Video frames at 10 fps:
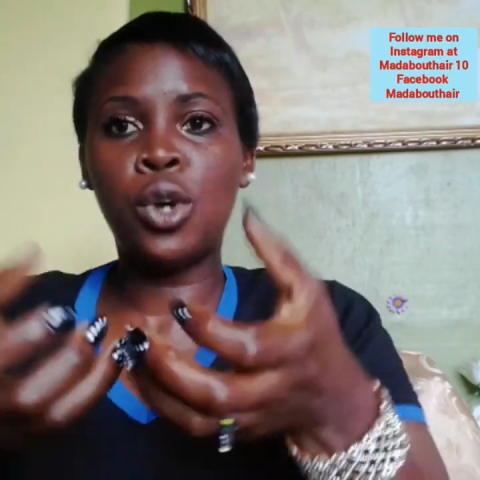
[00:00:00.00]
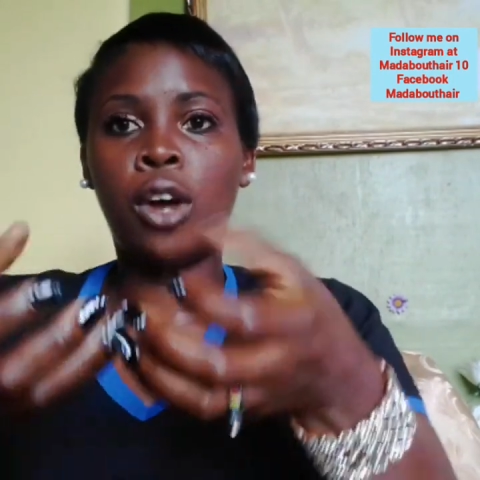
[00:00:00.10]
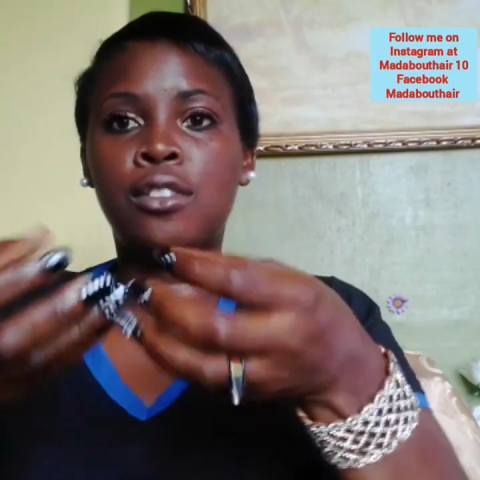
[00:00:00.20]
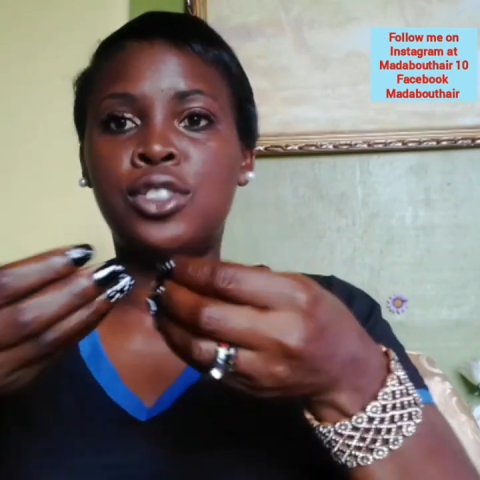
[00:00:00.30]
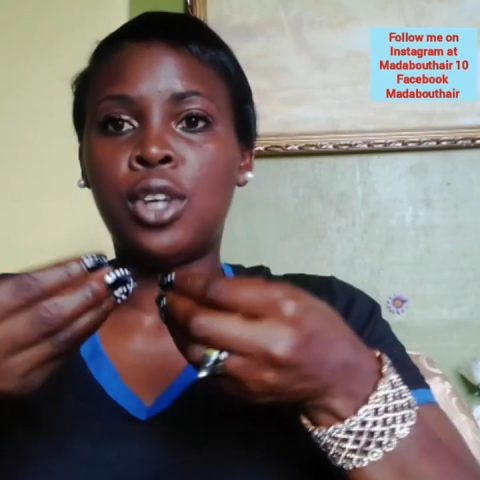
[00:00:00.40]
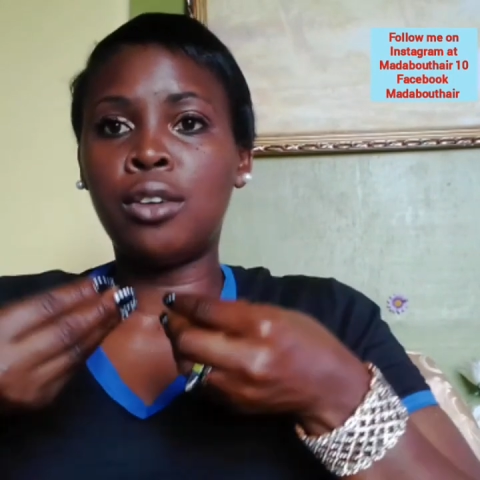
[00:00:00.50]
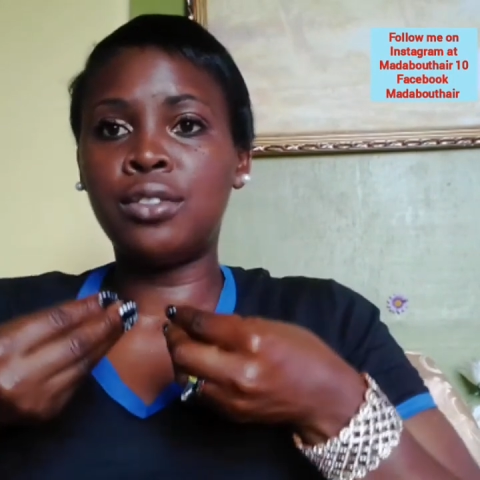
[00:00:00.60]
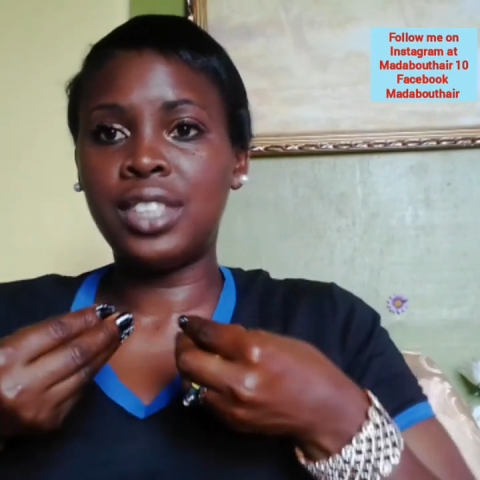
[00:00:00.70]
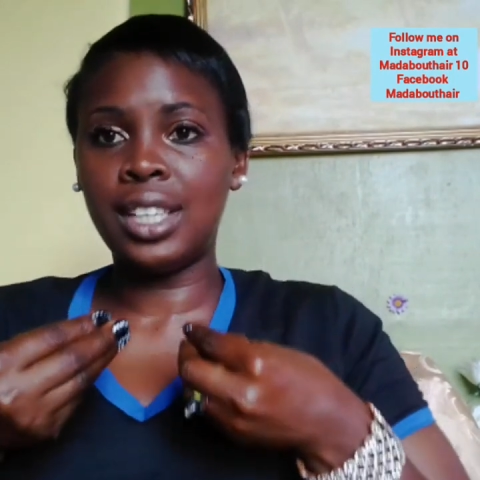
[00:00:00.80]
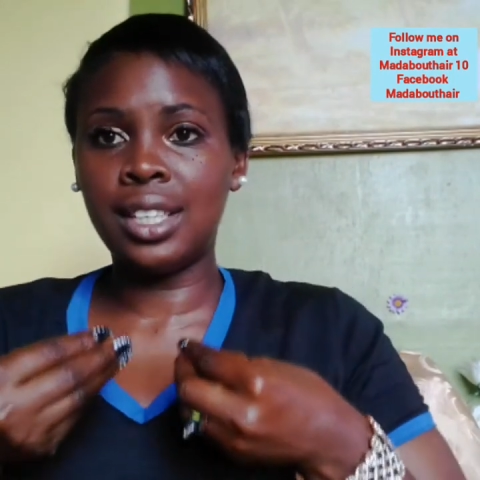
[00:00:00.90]
to absorb
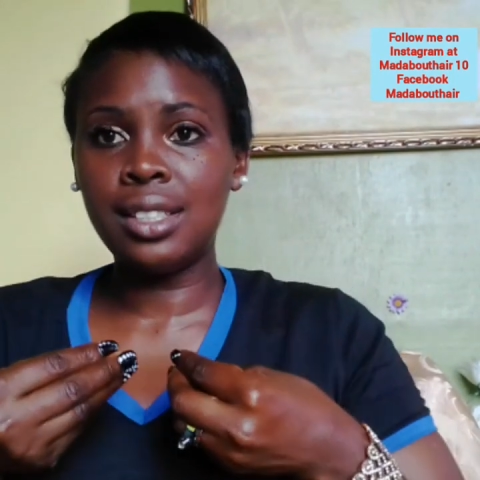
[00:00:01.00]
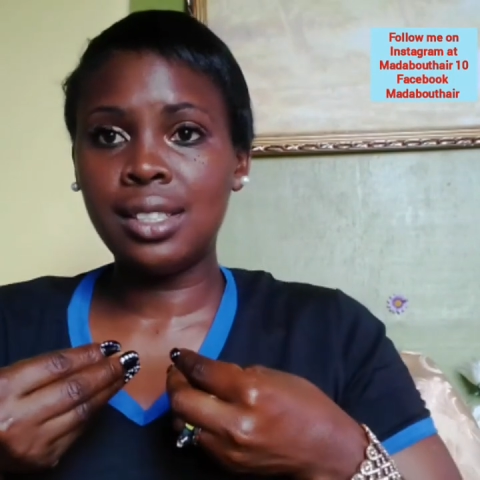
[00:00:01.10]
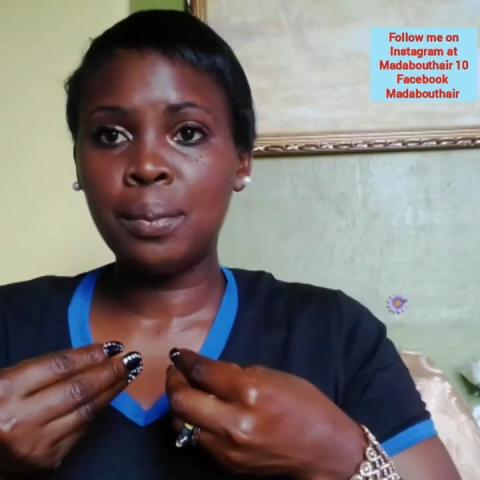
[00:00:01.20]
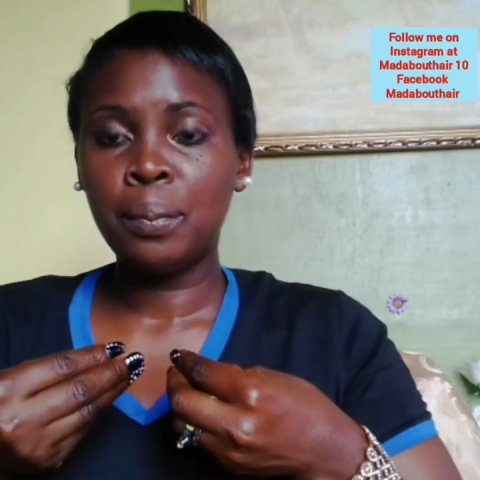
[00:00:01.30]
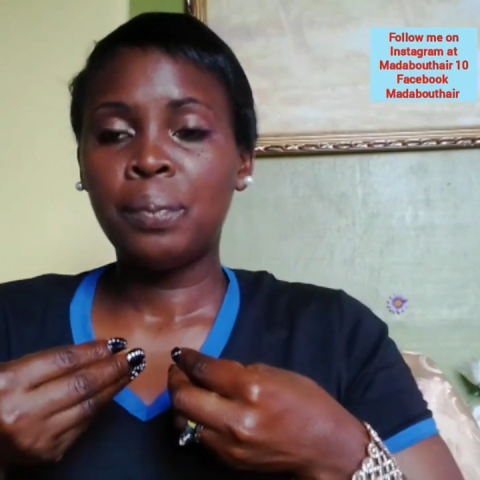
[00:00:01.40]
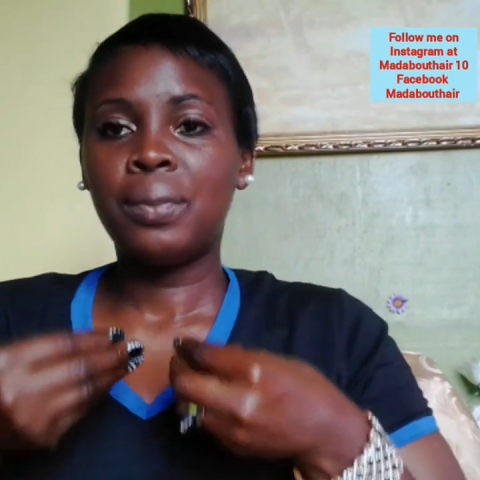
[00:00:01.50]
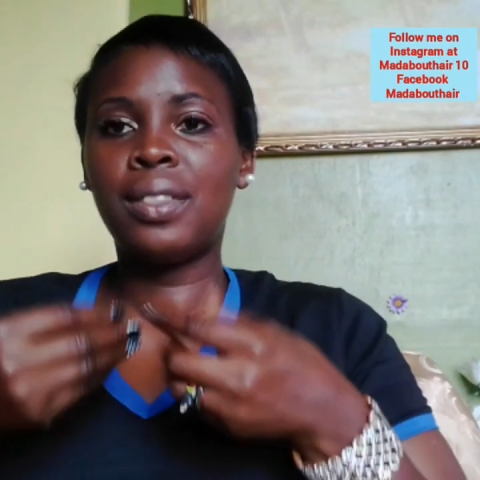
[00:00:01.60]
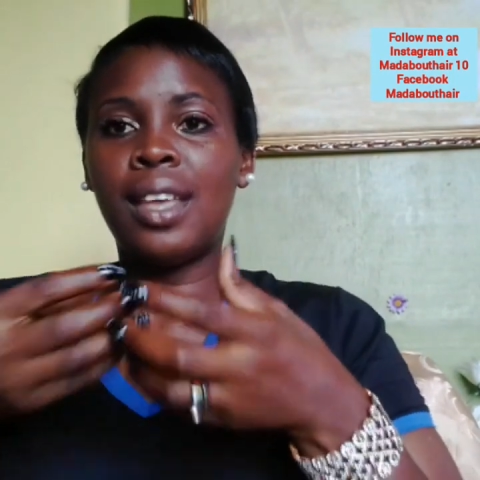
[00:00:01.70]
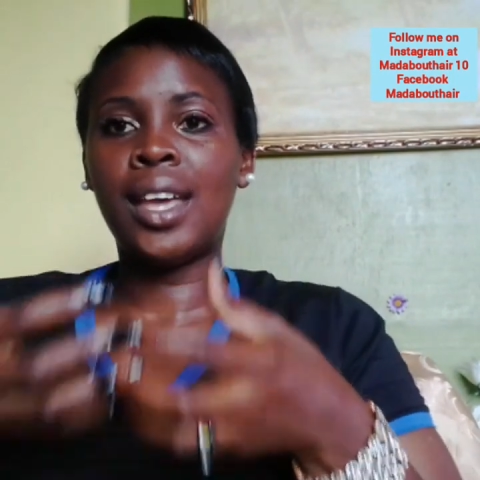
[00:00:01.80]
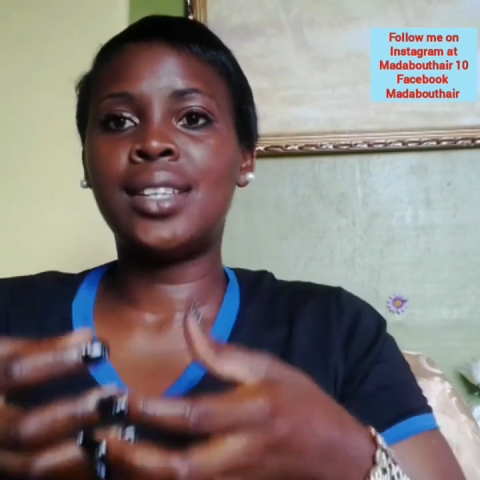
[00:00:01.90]
it
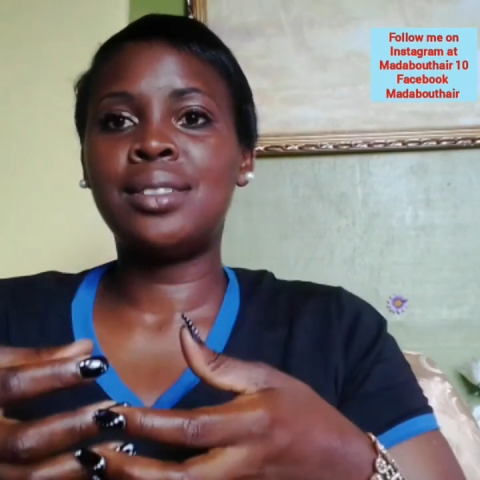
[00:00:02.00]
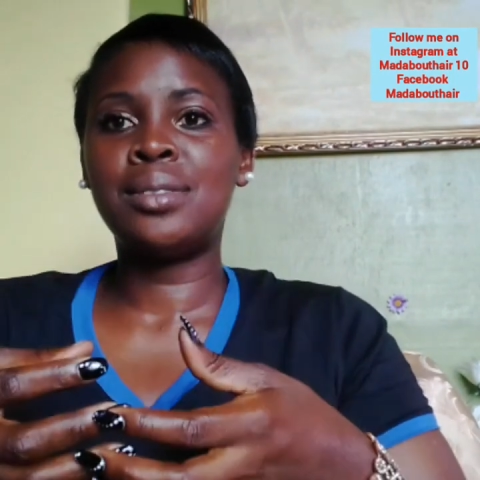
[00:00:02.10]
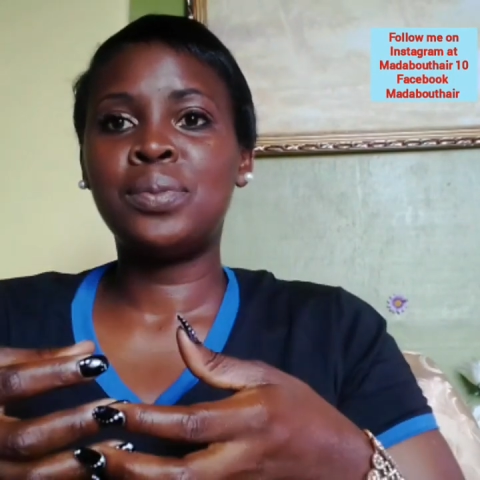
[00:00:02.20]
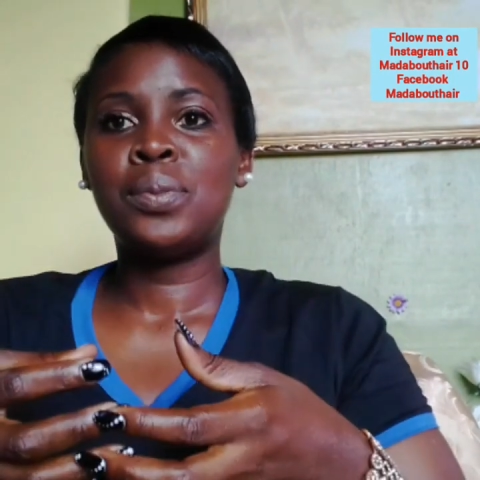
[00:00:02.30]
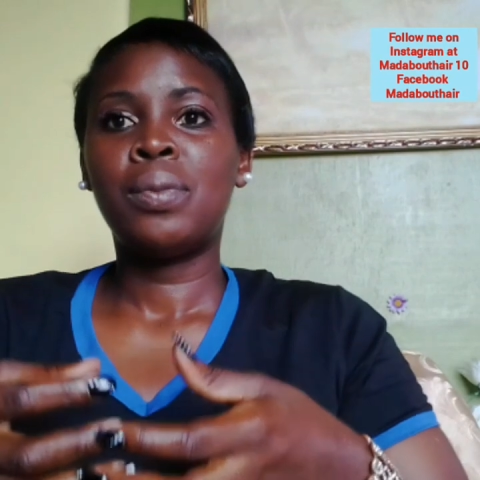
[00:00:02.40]
than